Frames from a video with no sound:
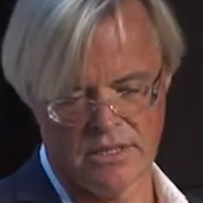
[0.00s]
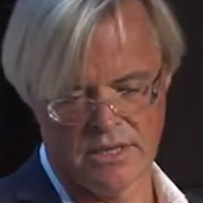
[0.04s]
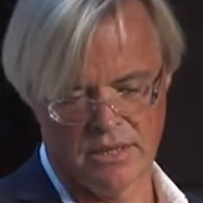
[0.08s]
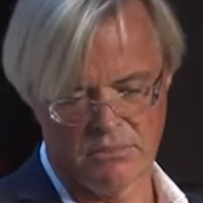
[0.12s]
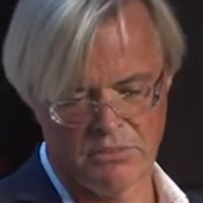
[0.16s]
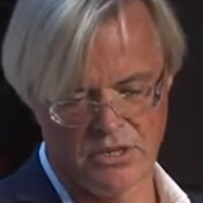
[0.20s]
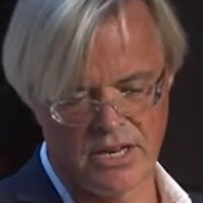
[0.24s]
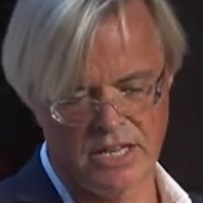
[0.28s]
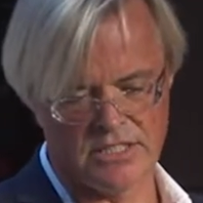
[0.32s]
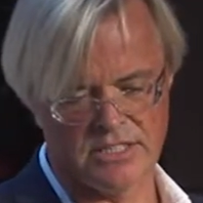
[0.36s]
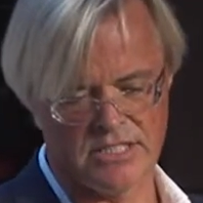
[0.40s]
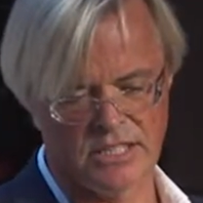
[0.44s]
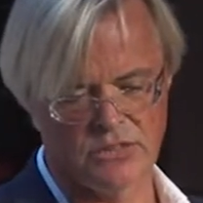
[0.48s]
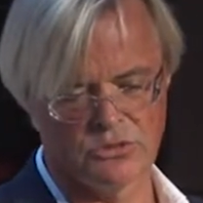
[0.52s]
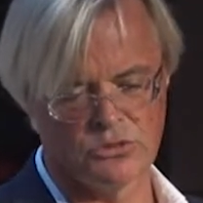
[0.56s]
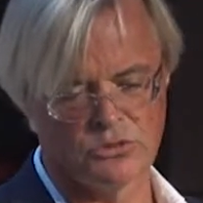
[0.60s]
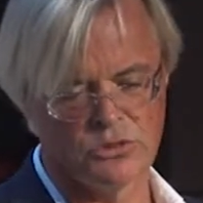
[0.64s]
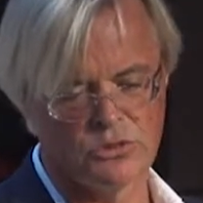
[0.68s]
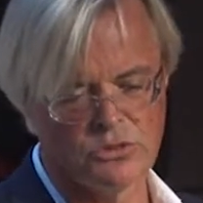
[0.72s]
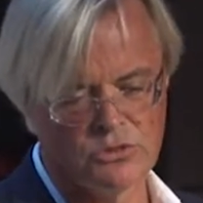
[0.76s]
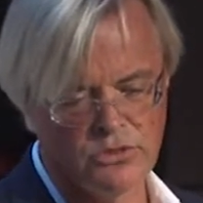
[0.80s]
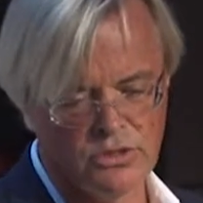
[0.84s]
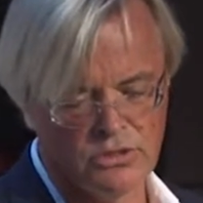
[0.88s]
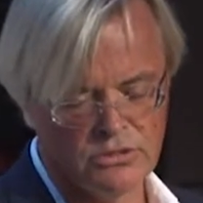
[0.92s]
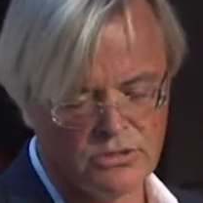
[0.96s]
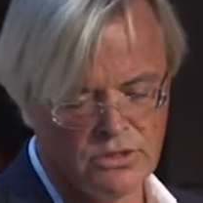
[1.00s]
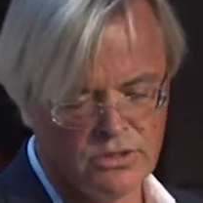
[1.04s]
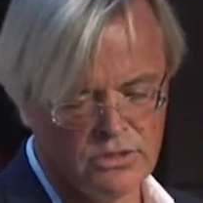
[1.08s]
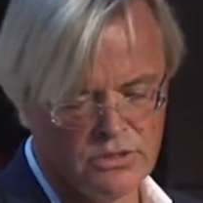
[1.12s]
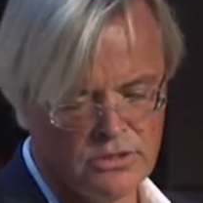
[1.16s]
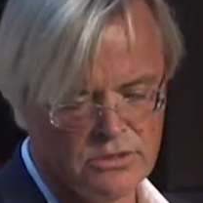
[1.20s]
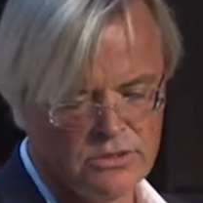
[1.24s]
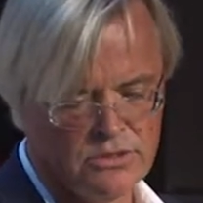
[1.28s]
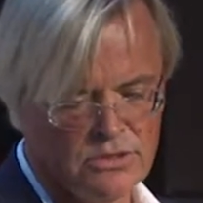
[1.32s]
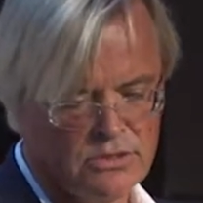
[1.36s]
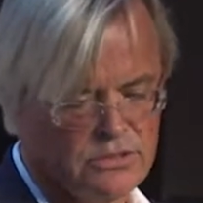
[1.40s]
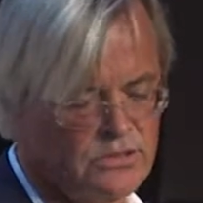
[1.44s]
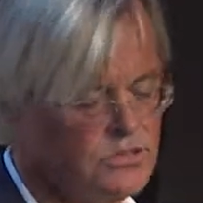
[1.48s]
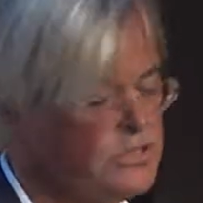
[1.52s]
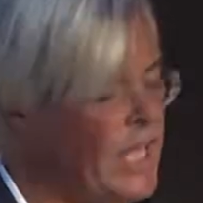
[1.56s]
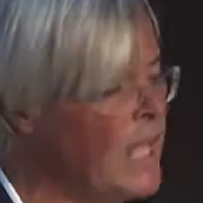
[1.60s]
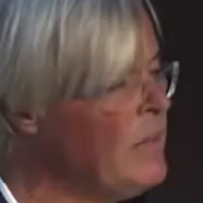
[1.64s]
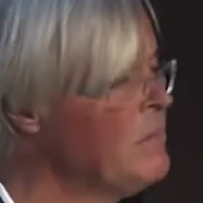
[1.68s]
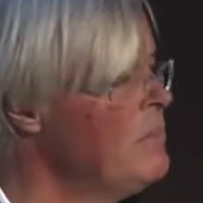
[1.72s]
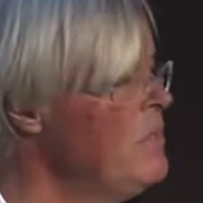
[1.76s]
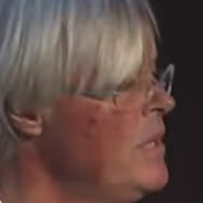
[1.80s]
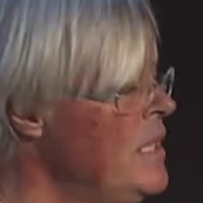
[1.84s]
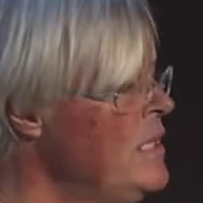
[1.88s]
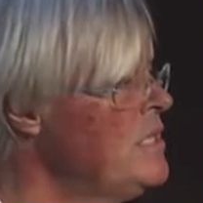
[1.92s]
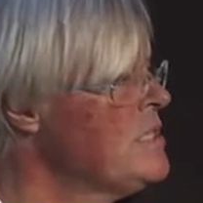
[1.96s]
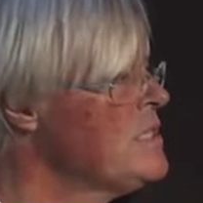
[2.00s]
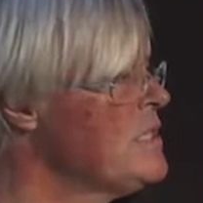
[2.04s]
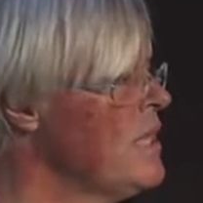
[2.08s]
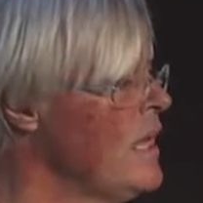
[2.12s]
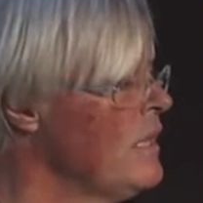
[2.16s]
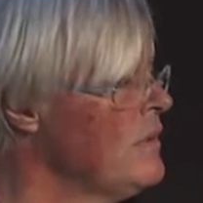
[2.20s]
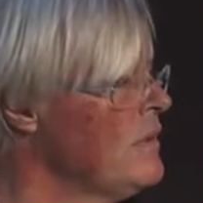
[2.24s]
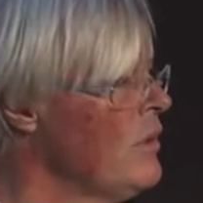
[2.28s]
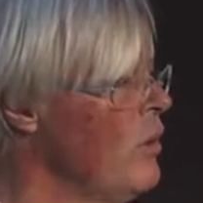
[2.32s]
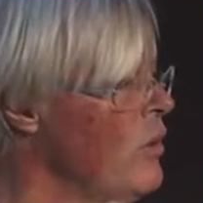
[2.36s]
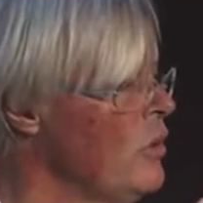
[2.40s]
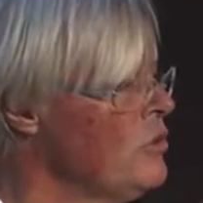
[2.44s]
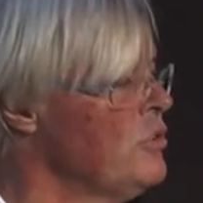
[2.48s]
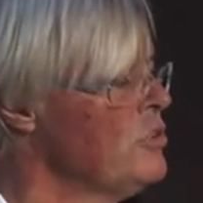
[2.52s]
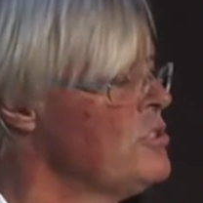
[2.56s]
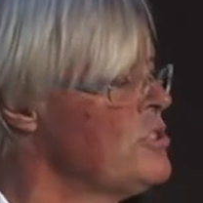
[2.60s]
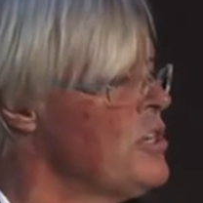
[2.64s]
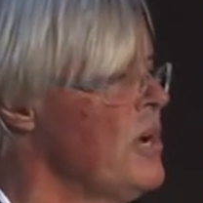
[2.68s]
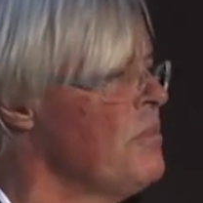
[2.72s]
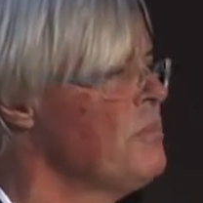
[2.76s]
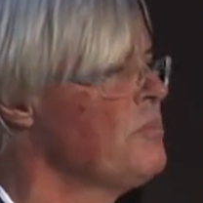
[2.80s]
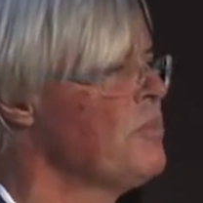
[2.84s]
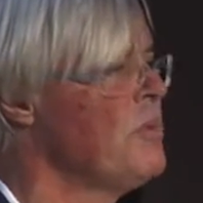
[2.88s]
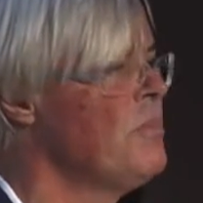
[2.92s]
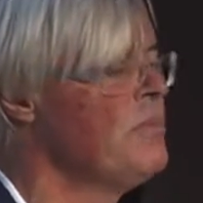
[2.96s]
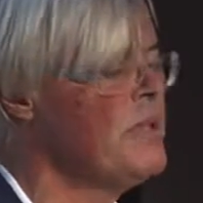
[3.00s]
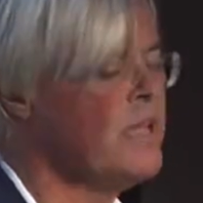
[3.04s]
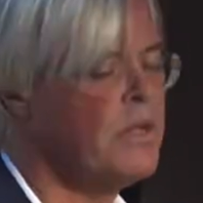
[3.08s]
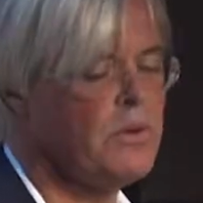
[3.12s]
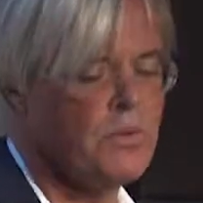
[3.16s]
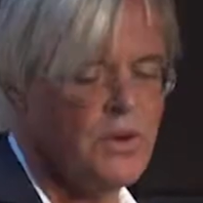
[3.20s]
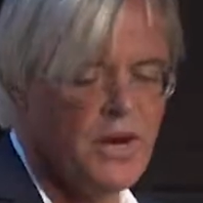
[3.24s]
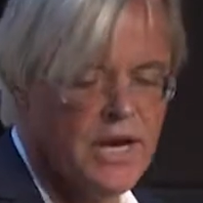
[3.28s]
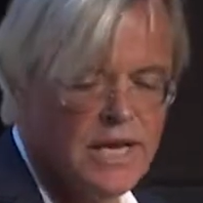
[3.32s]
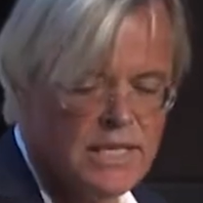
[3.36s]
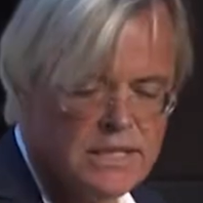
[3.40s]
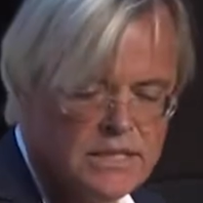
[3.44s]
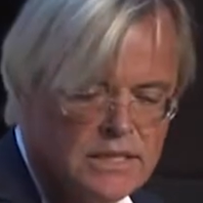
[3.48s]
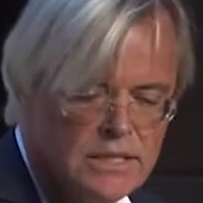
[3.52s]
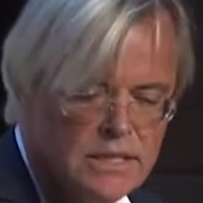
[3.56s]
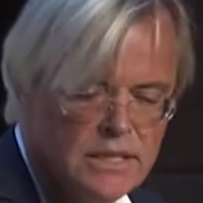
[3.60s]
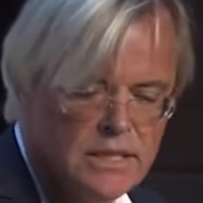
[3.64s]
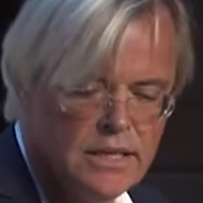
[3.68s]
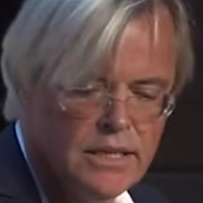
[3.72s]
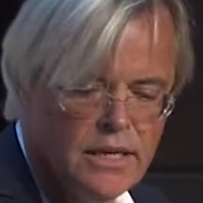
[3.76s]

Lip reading: But that means that all the jobs will be created.